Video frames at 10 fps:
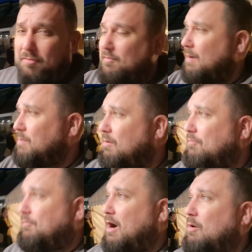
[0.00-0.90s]

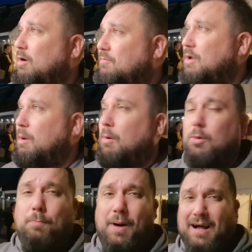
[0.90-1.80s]
off, dude,
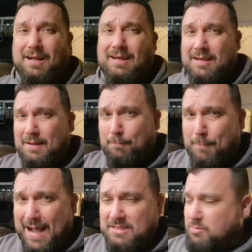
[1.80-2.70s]
but
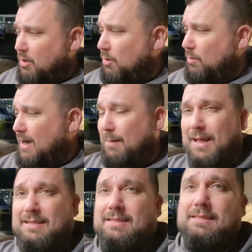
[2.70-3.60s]
Mad Squirrel up
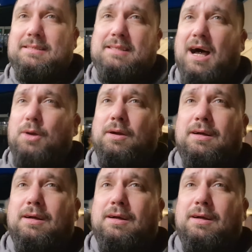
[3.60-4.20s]
next. So,